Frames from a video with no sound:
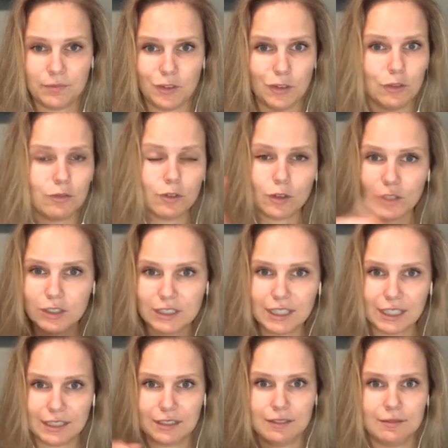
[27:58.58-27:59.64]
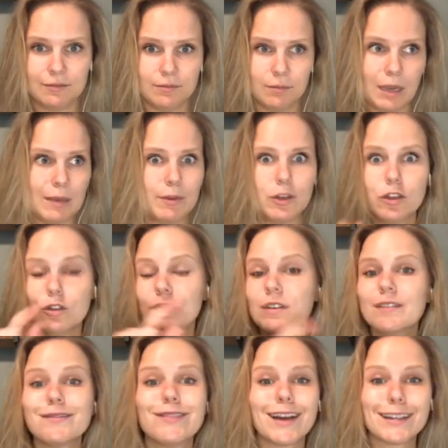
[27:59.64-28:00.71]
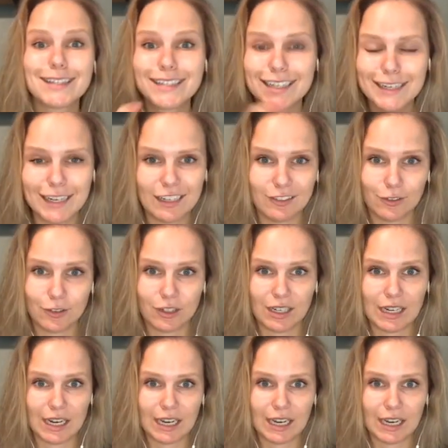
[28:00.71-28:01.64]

You've learned it. Maybe you've invested in learning